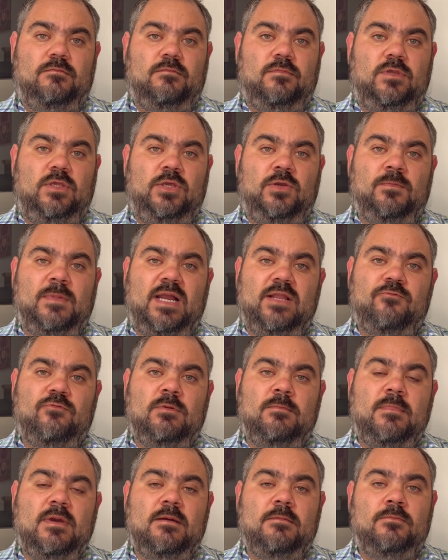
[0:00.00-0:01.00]
you might
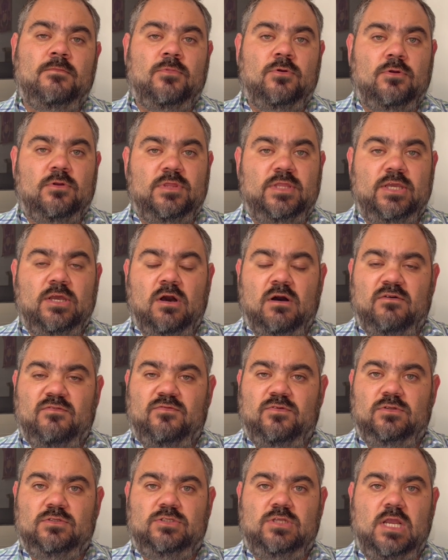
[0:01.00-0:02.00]
remember the
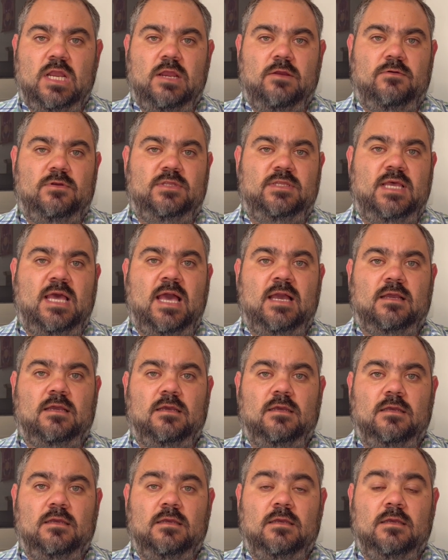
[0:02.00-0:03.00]
awful terror attack
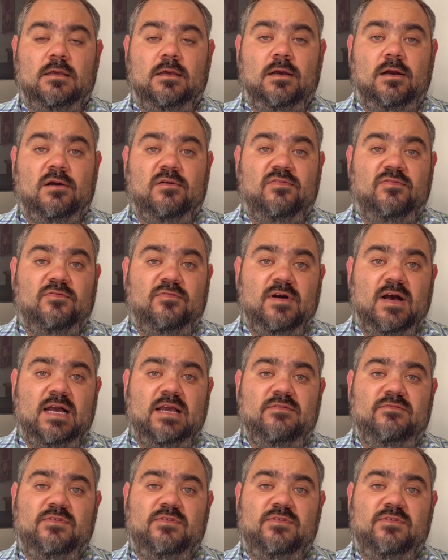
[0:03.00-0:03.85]
of 5